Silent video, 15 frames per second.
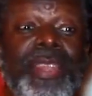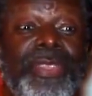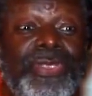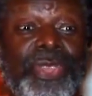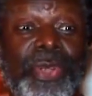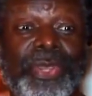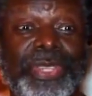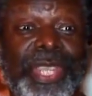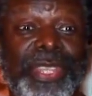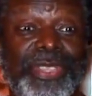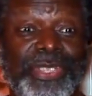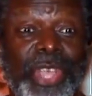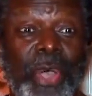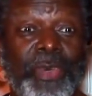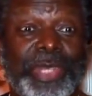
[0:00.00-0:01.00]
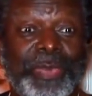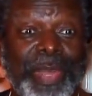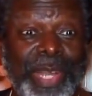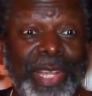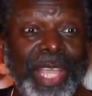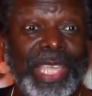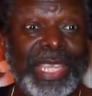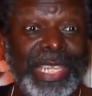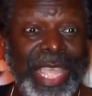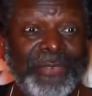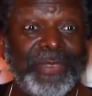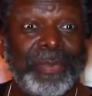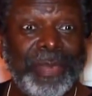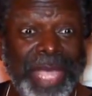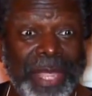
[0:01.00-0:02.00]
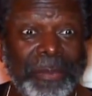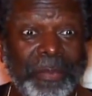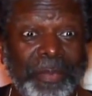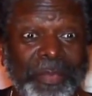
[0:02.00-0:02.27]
the 13th has always been a lucky day for me.